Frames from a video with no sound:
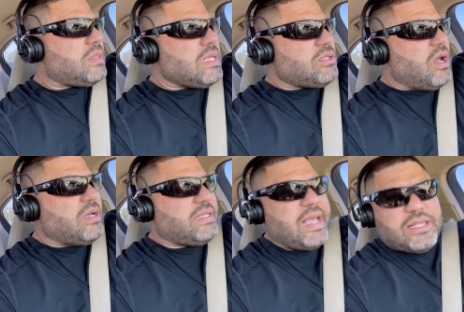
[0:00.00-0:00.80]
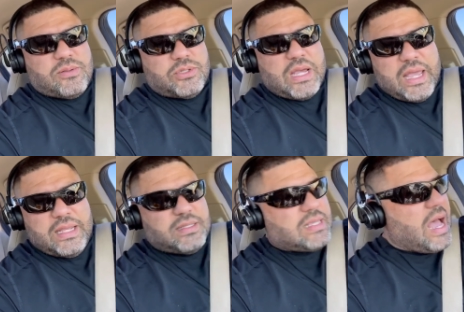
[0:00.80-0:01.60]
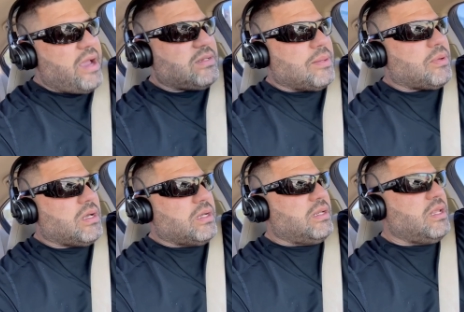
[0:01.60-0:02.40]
As long as they ain't some Chinese tires, I'm good.